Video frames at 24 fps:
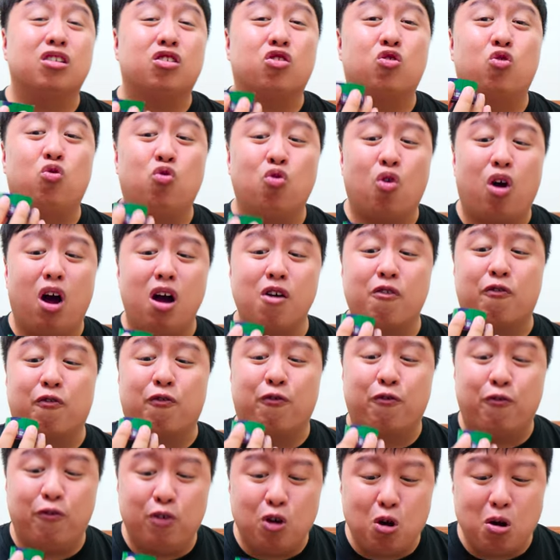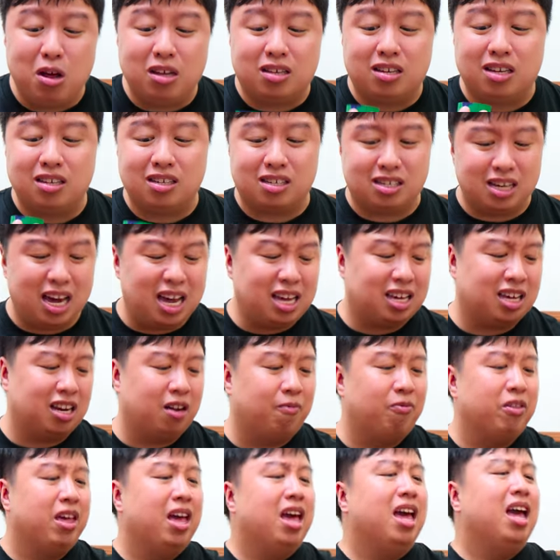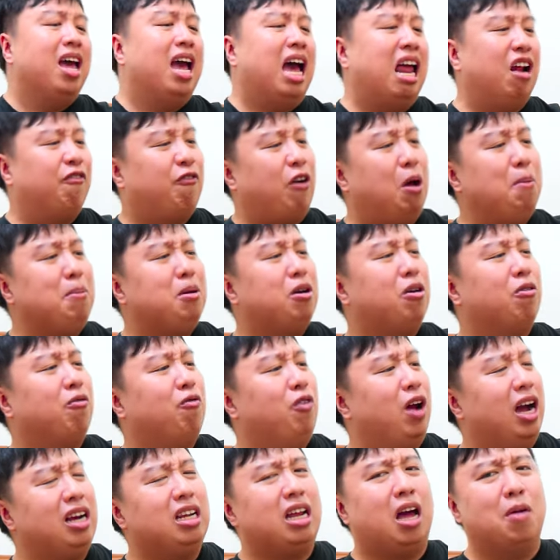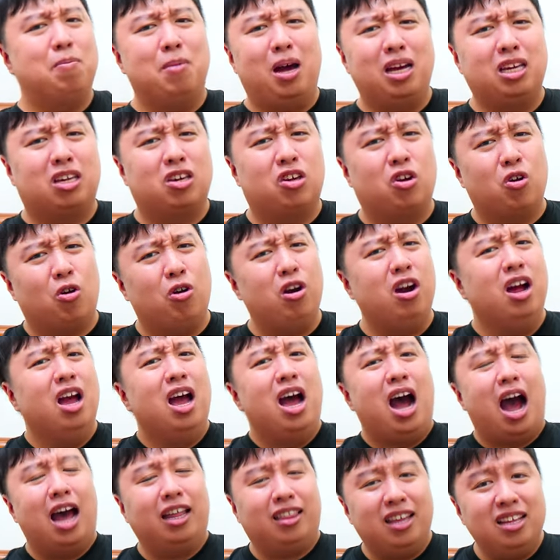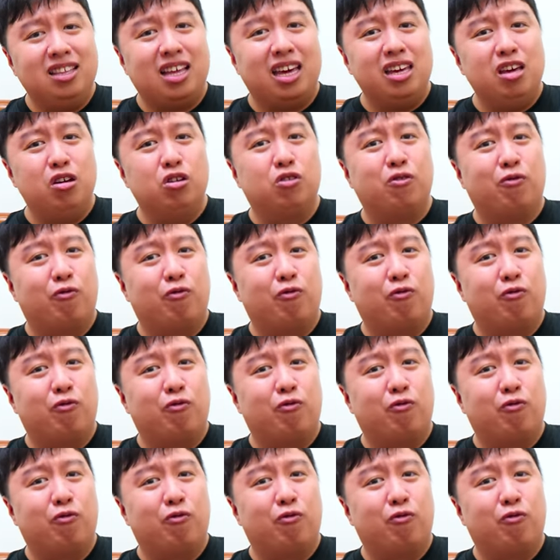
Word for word: a strong fruity sensation. And if I'm correct, I'm not sure, I think they use